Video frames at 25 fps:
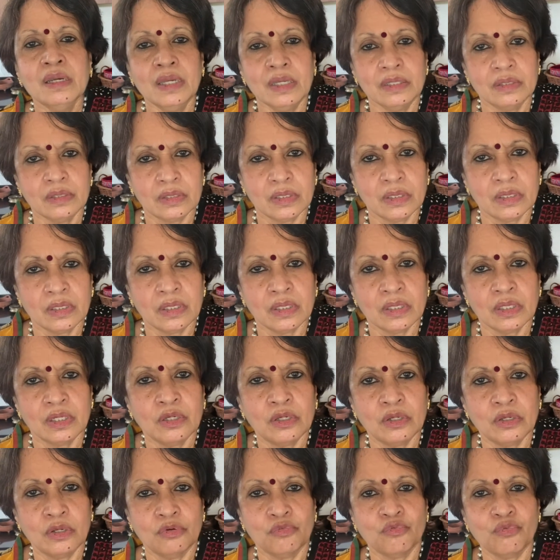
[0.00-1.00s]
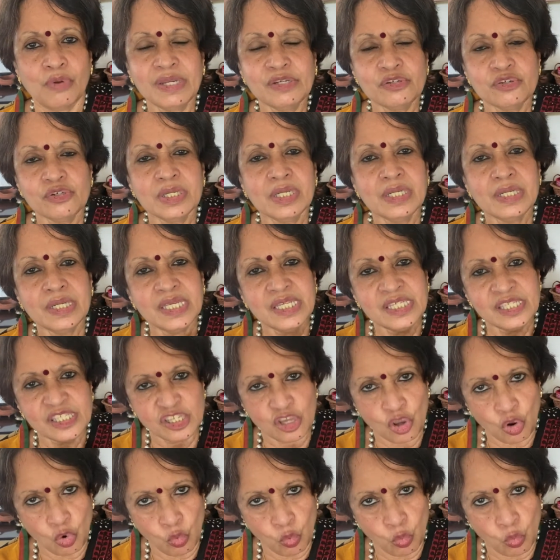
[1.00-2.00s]
the red chilies
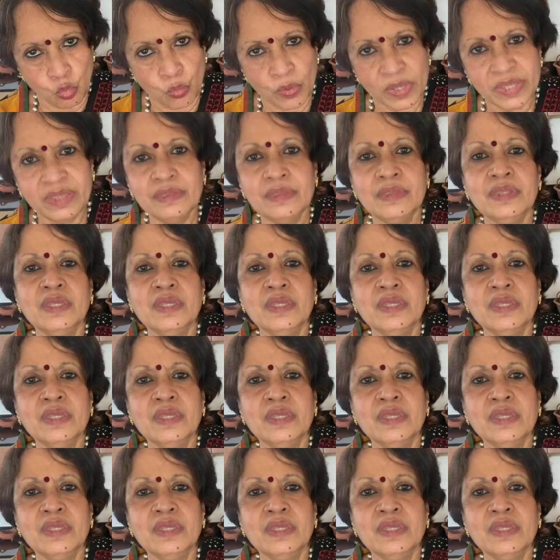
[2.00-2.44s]
with